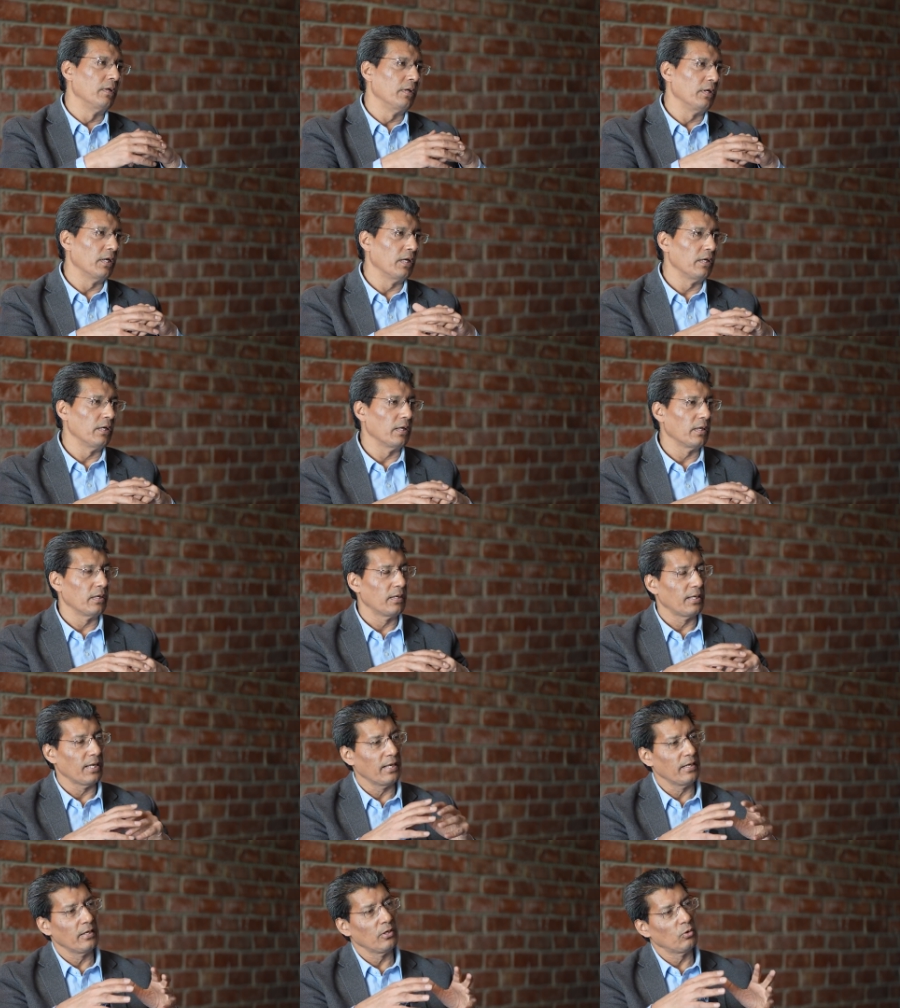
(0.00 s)

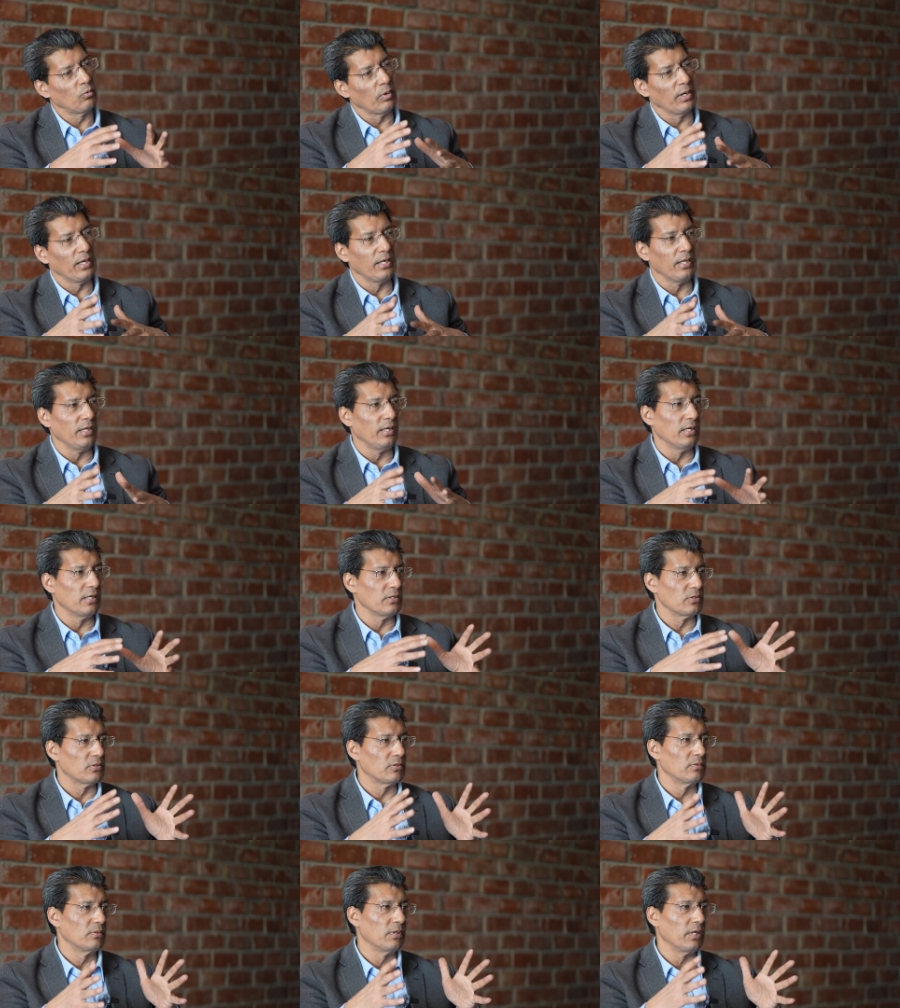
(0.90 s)
10, 20
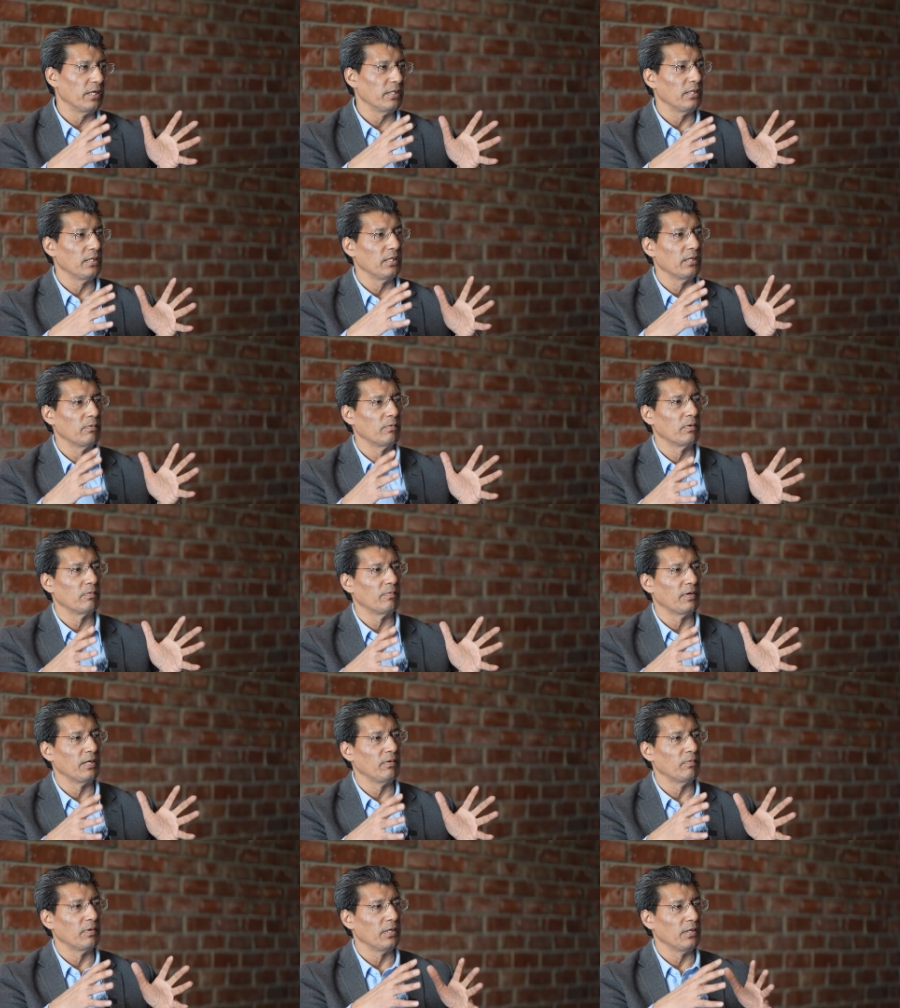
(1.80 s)
years, I think they were
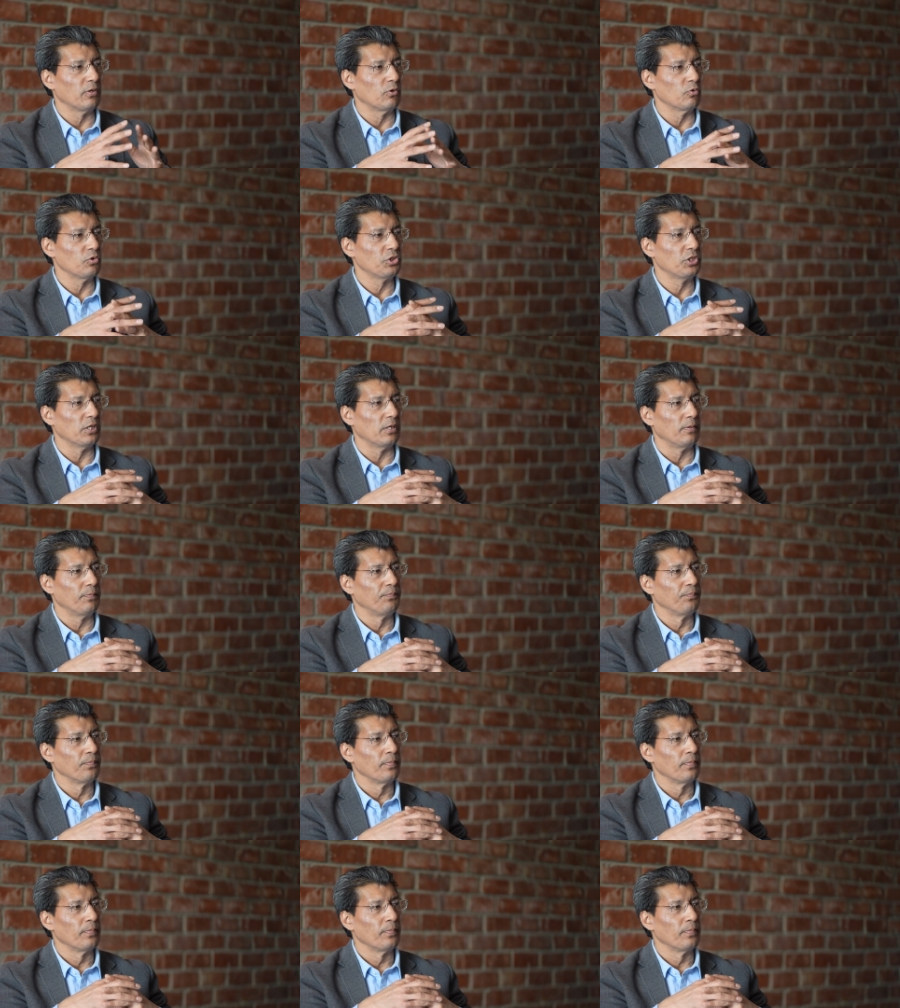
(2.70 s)
very, very crucial.